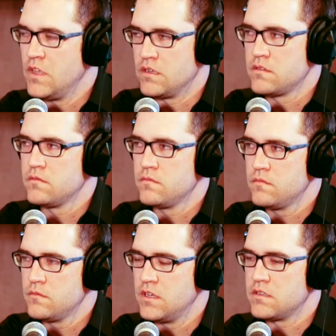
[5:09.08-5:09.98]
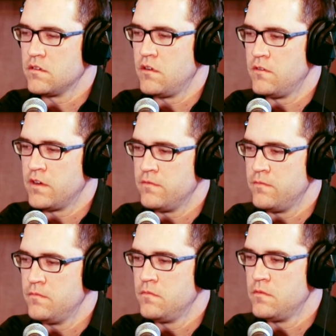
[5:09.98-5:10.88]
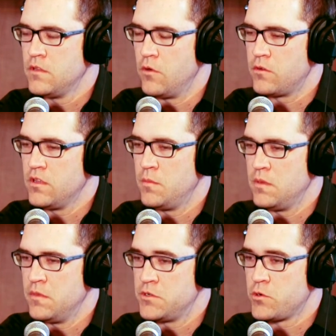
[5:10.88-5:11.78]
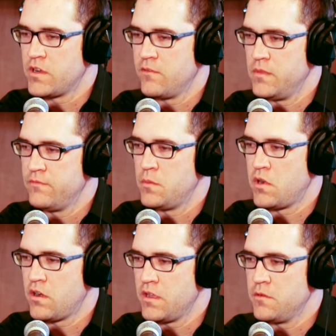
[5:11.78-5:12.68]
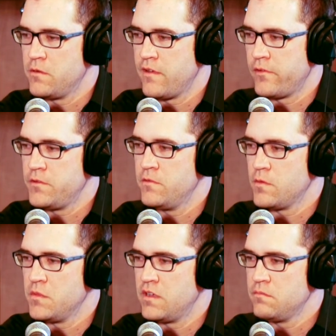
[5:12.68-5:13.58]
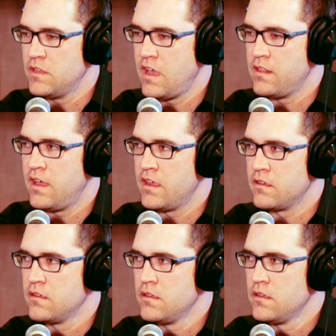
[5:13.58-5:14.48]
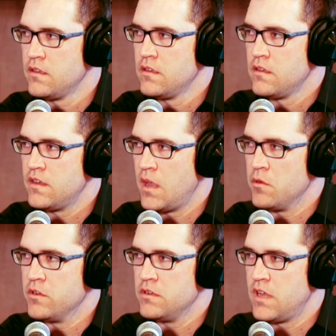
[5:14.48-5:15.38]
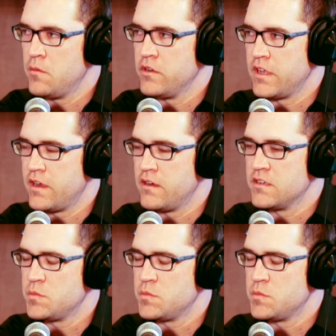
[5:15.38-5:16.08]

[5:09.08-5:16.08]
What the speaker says: Yes, they're all very local, and a majority of them live in Boerne. We have a few from the outlying neighboring areas.